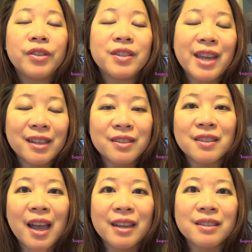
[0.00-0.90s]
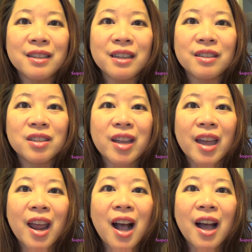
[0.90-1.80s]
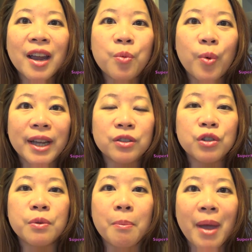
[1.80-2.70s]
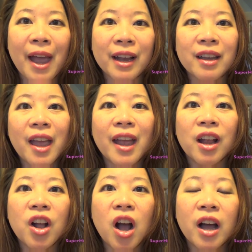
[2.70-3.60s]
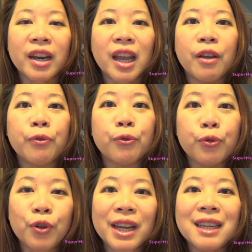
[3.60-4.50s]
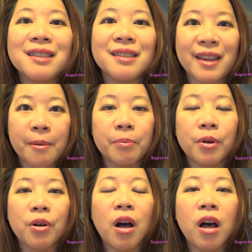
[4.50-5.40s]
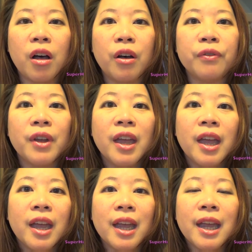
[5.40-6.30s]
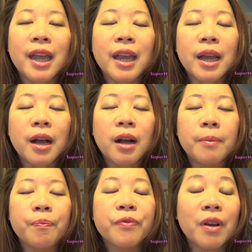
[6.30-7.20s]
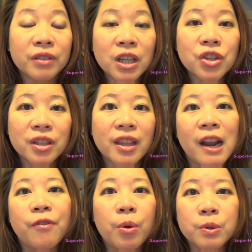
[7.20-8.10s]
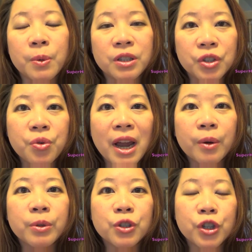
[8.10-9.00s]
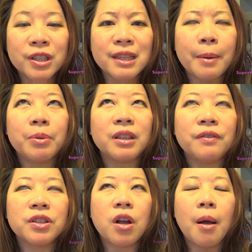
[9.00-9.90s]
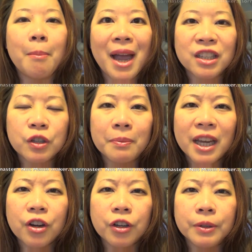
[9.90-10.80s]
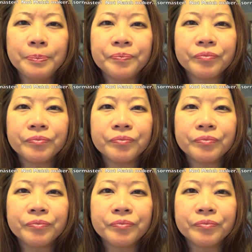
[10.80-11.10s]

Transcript: this exercise is that I went to MAC and got a free sample of a foundation that I've always wanted to try, which is, I believe it's called Matchmaster.